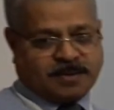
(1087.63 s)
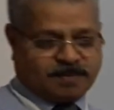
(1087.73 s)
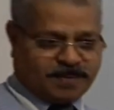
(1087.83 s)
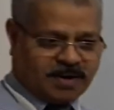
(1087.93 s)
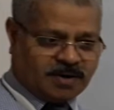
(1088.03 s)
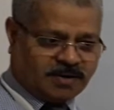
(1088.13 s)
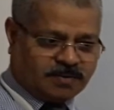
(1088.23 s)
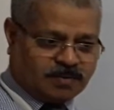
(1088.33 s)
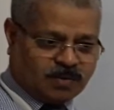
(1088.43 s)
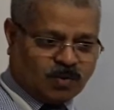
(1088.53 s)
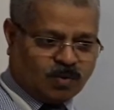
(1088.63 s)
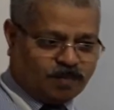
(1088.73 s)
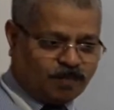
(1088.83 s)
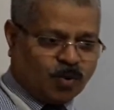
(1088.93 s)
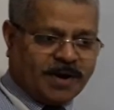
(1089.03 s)
But
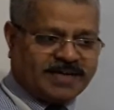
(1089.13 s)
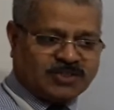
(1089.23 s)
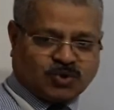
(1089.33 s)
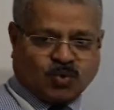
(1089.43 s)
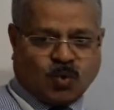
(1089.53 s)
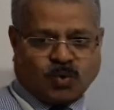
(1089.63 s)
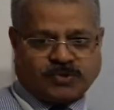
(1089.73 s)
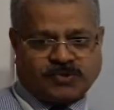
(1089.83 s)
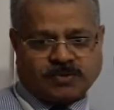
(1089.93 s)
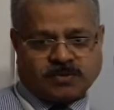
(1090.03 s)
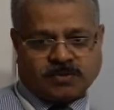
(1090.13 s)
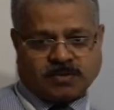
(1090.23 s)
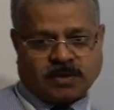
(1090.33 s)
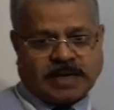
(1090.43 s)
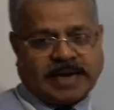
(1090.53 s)
poet shows
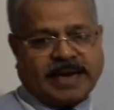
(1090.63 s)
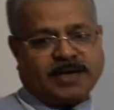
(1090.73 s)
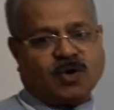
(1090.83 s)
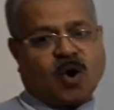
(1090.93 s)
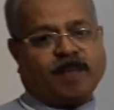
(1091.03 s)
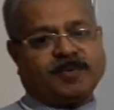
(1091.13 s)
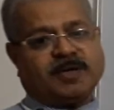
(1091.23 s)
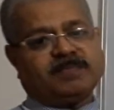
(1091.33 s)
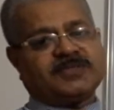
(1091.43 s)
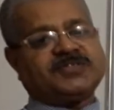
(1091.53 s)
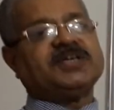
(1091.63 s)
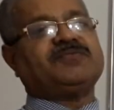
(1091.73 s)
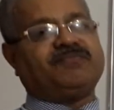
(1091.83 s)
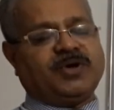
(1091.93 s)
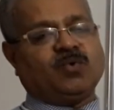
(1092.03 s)
an optimistic
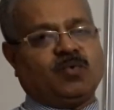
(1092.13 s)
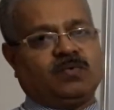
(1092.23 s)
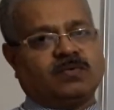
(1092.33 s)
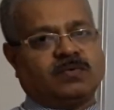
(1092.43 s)
view